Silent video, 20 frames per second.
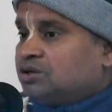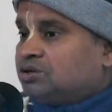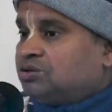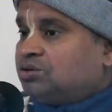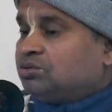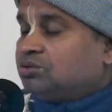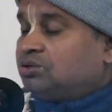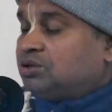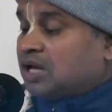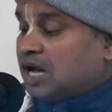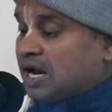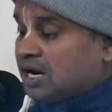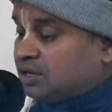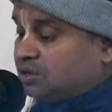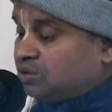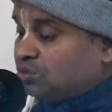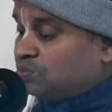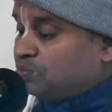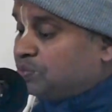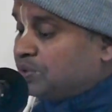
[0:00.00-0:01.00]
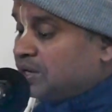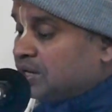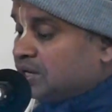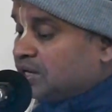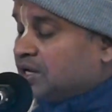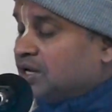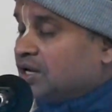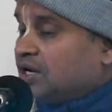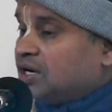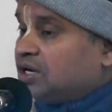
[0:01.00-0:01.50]
So that to
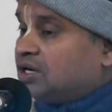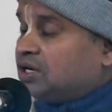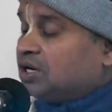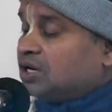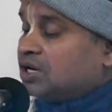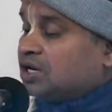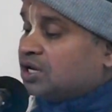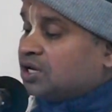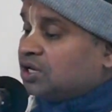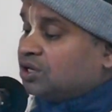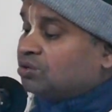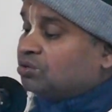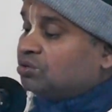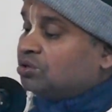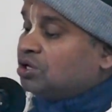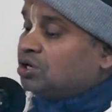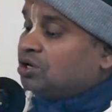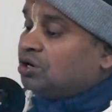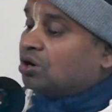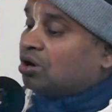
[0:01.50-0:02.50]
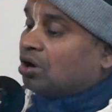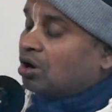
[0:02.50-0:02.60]
bring it, you need